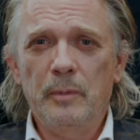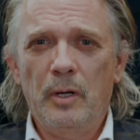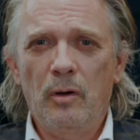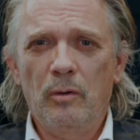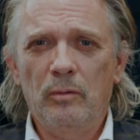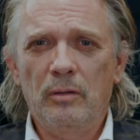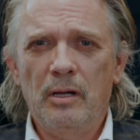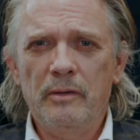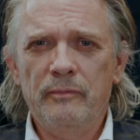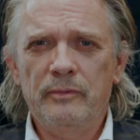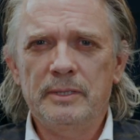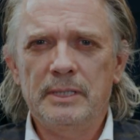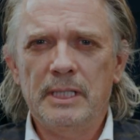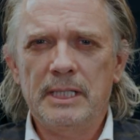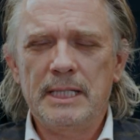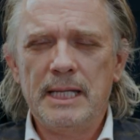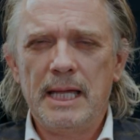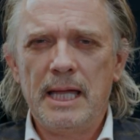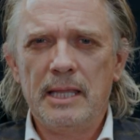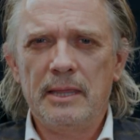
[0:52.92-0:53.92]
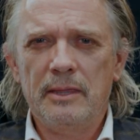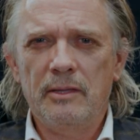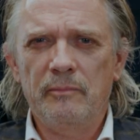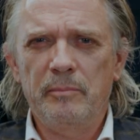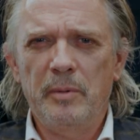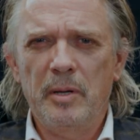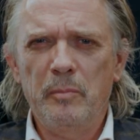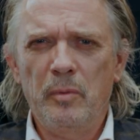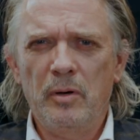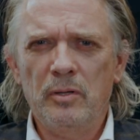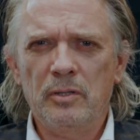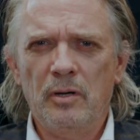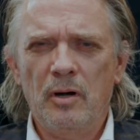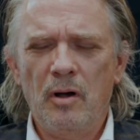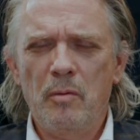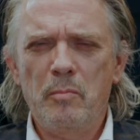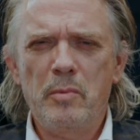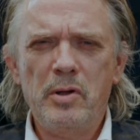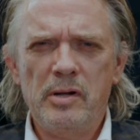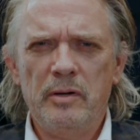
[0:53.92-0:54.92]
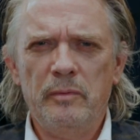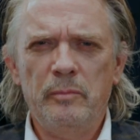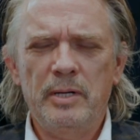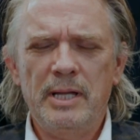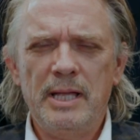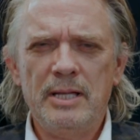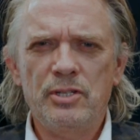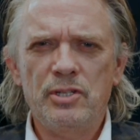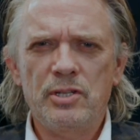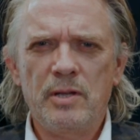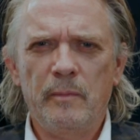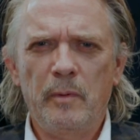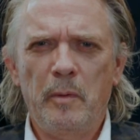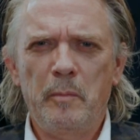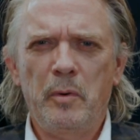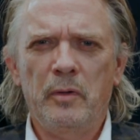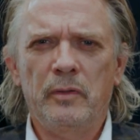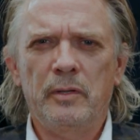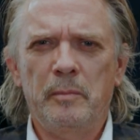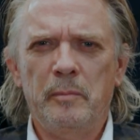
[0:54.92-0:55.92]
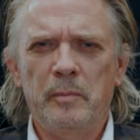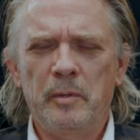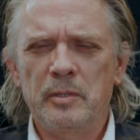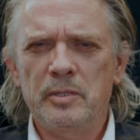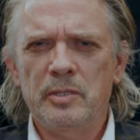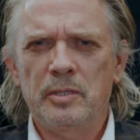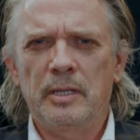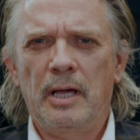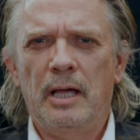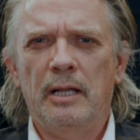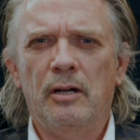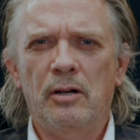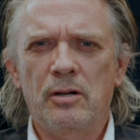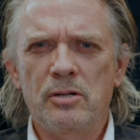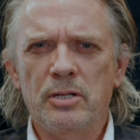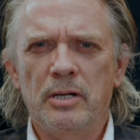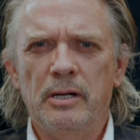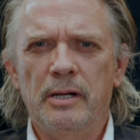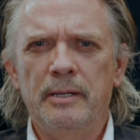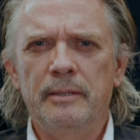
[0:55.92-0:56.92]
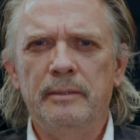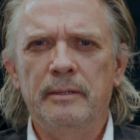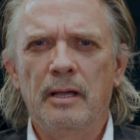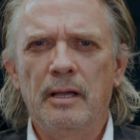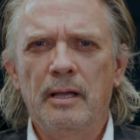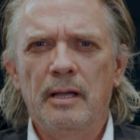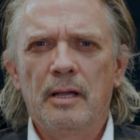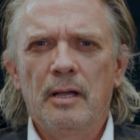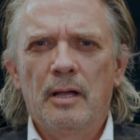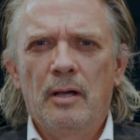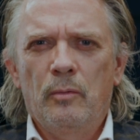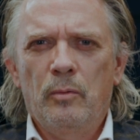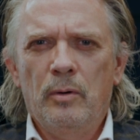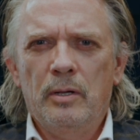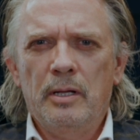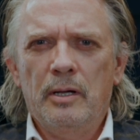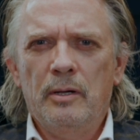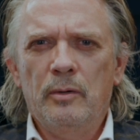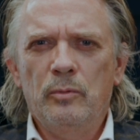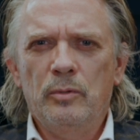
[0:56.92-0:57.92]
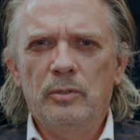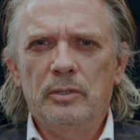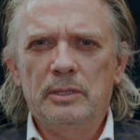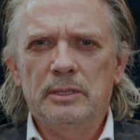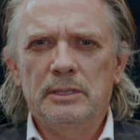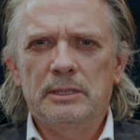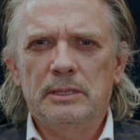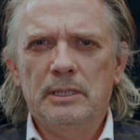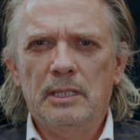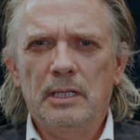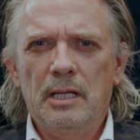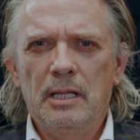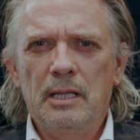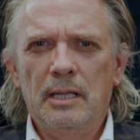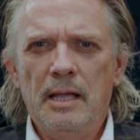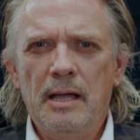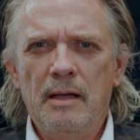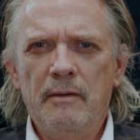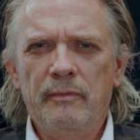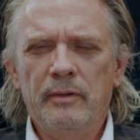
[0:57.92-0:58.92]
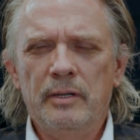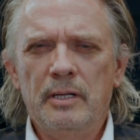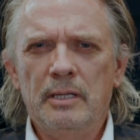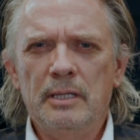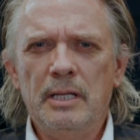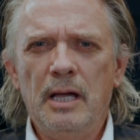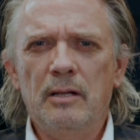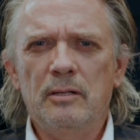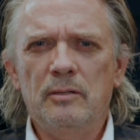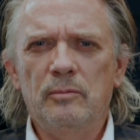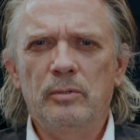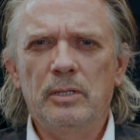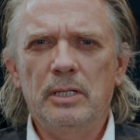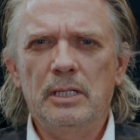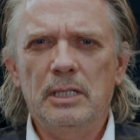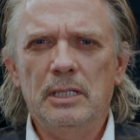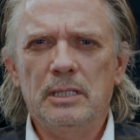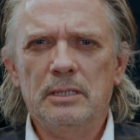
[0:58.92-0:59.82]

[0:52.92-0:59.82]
my whole life is the death of my mother, or my relationship with my mother and her dying when I was 11. And that really